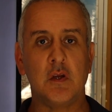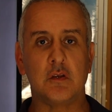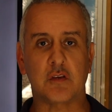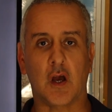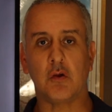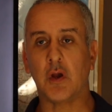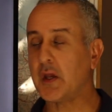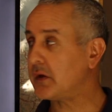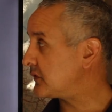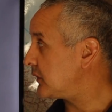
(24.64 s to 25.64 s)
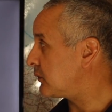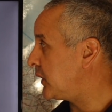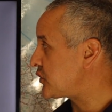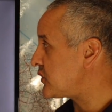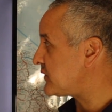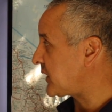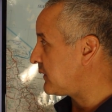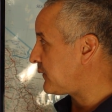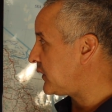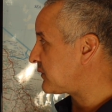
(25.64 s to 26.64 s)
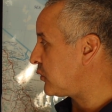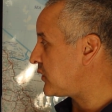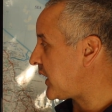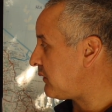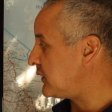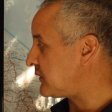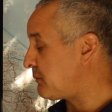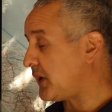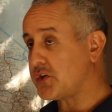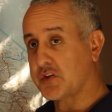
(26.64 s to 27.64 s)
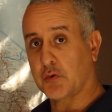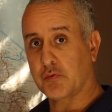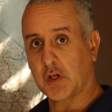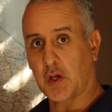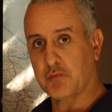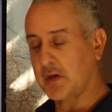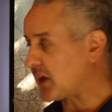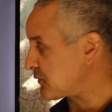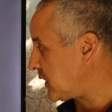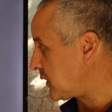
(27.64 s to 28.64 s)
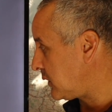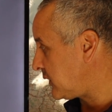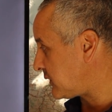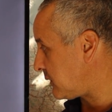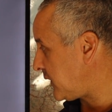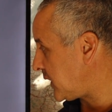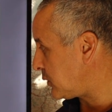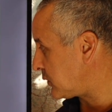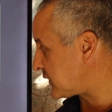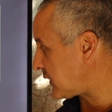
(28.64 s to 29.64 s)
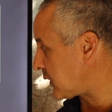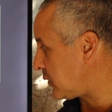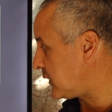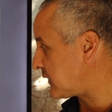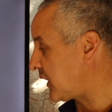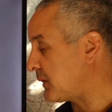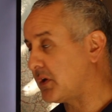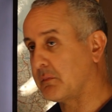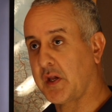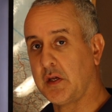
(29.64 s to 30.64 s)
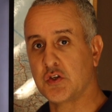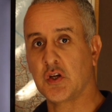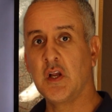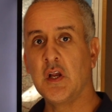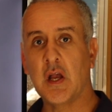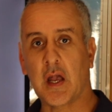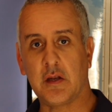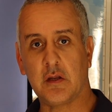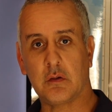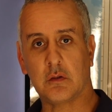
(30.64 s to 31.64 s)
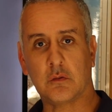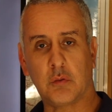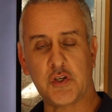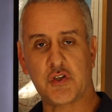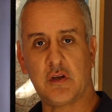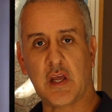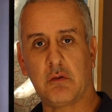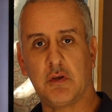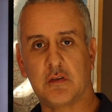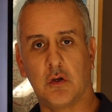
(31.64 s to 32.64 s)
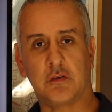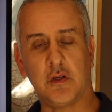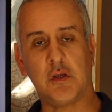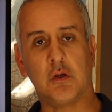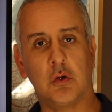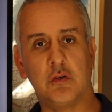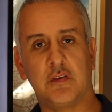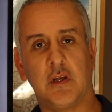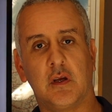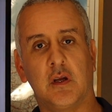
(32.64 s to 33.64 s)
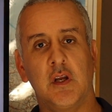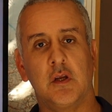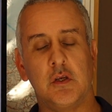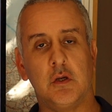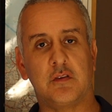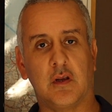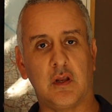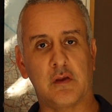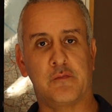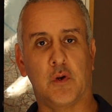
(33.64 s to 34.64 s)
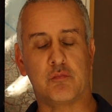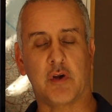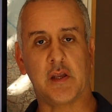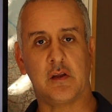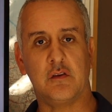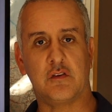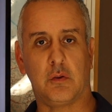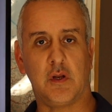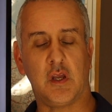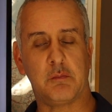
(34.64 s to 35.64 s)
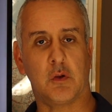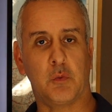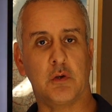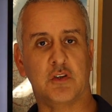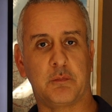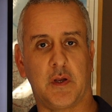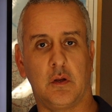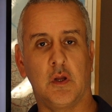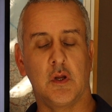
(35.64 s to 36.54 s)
So here's the questions then. The first one there is the beach self-recovery. That's where I got this vehicle stuck on a sloping beach, and the question there is, look, did you consider using left foot braking to inhibit wheel spin